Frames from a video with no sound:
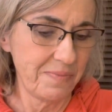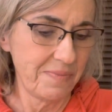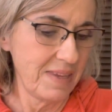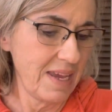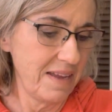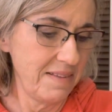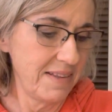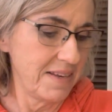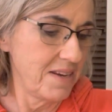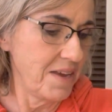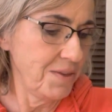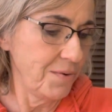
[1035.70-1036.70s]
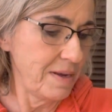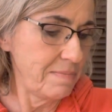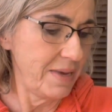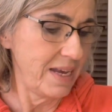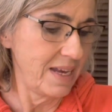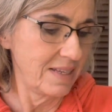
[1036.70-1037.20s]
Yeah, he said not the right
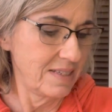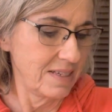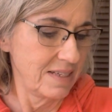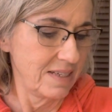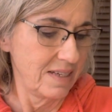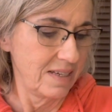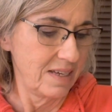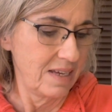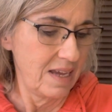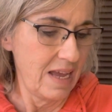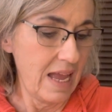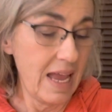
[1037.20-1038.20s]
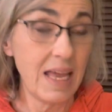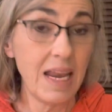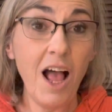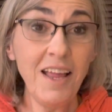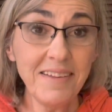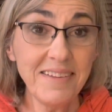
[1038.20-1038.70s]
band. And
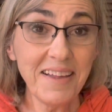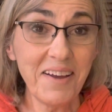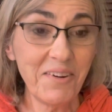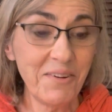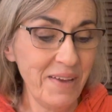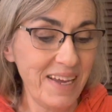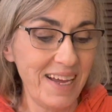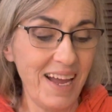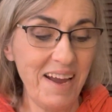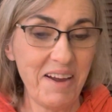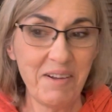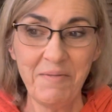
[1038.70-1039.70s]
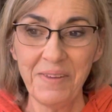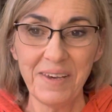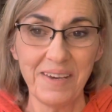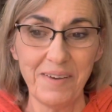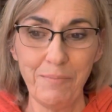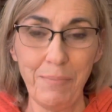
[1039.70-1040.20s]
also,
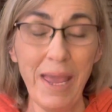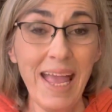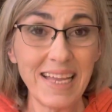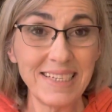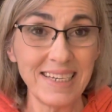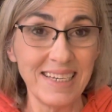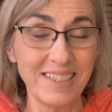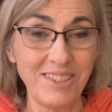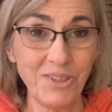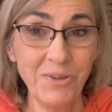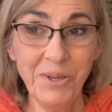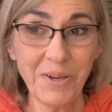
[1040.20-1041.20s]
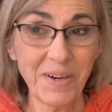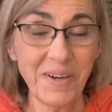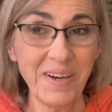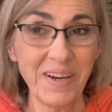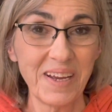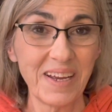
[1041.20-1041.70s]
band, Junior,
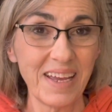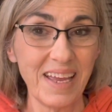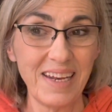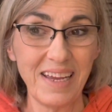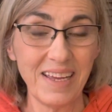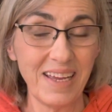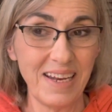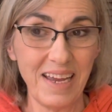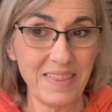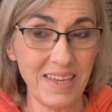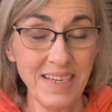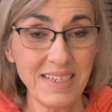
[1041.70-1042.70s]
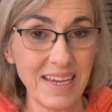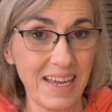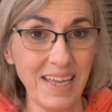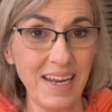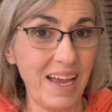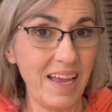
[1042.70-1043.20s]
and I think
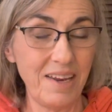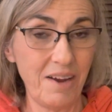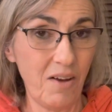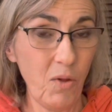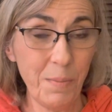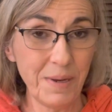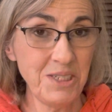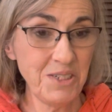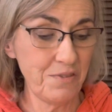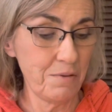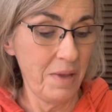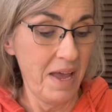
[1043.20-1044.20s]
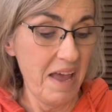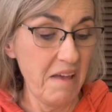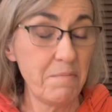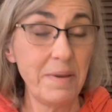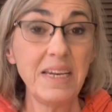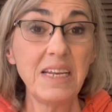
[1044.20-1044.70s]
Diana and a whole bunch of them have
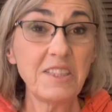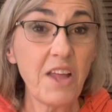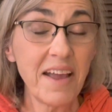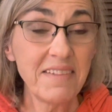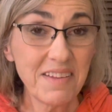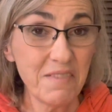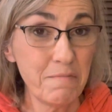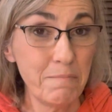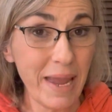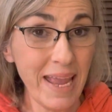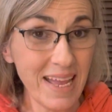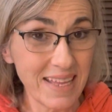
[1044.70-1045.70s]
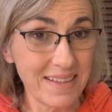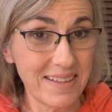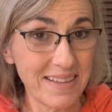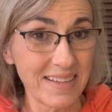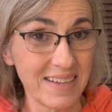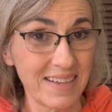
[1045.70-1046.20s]
been in lots of
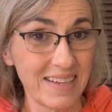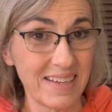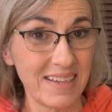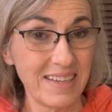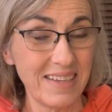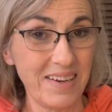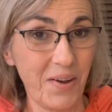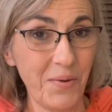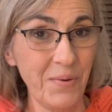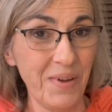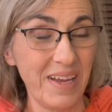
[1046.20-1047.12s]
bands, you know.